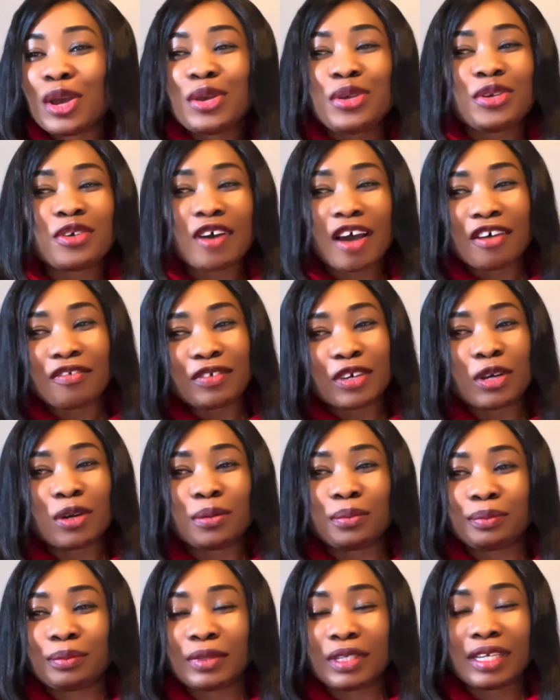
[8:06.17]
You have
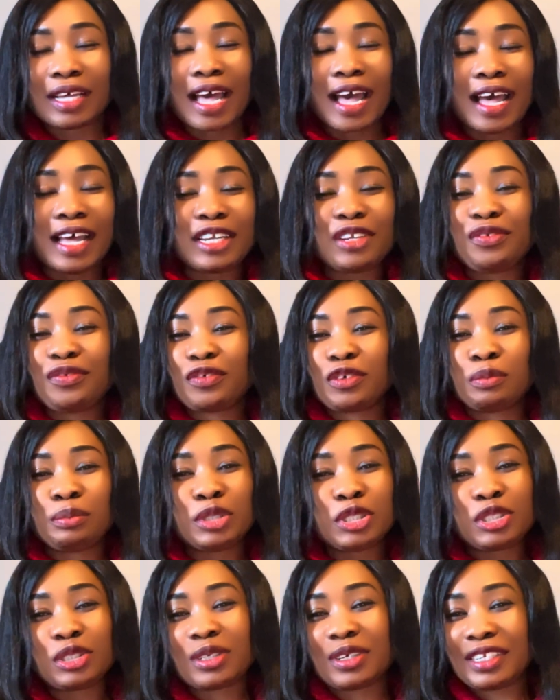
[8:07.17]
an
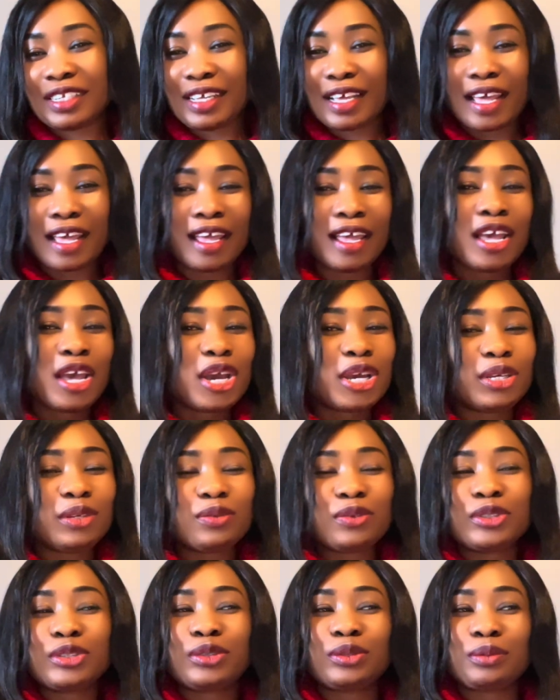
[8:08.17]
information here, you
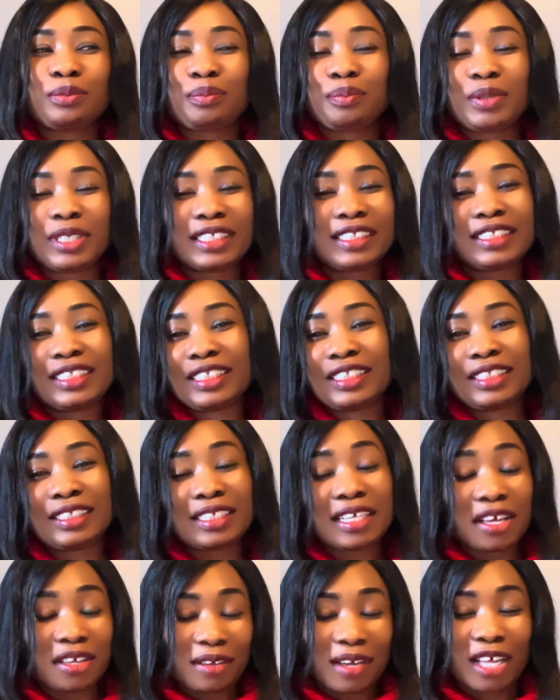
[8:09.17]
want to paste it
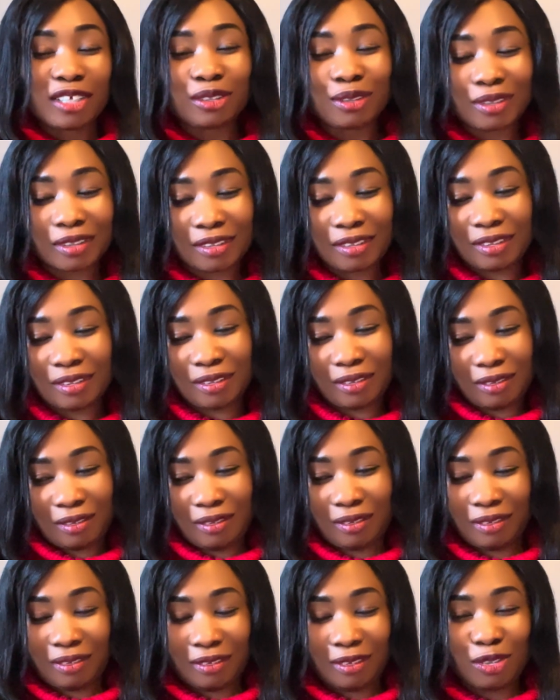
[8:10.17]
here, you can just
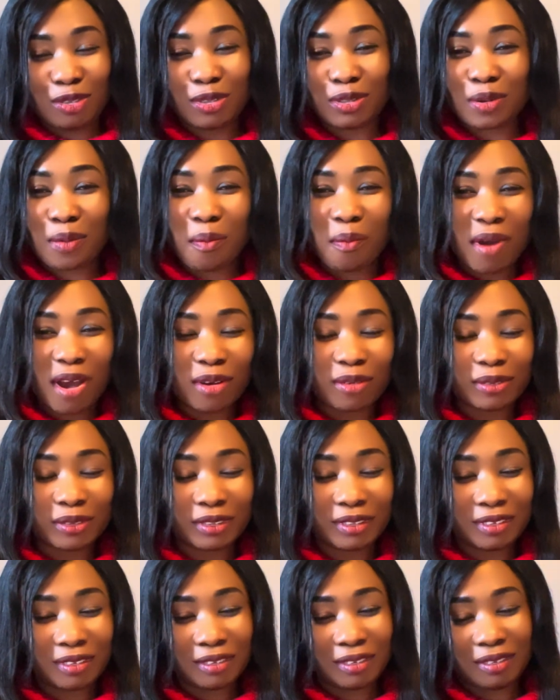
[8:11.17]
use your mouse,
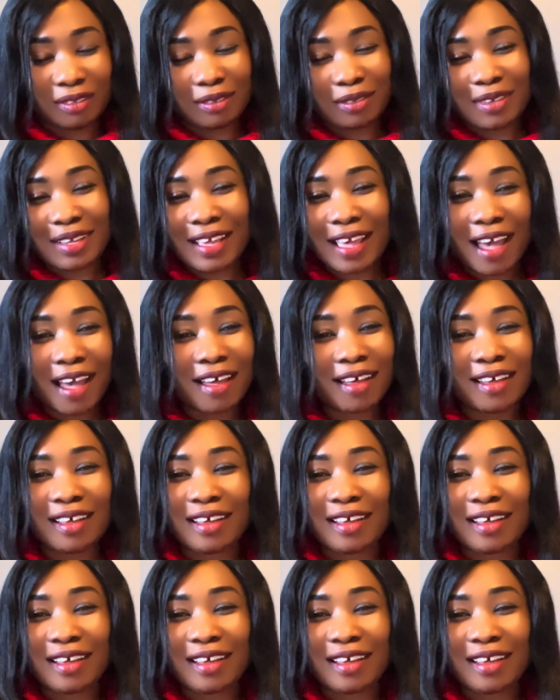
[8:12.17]
oh yeah,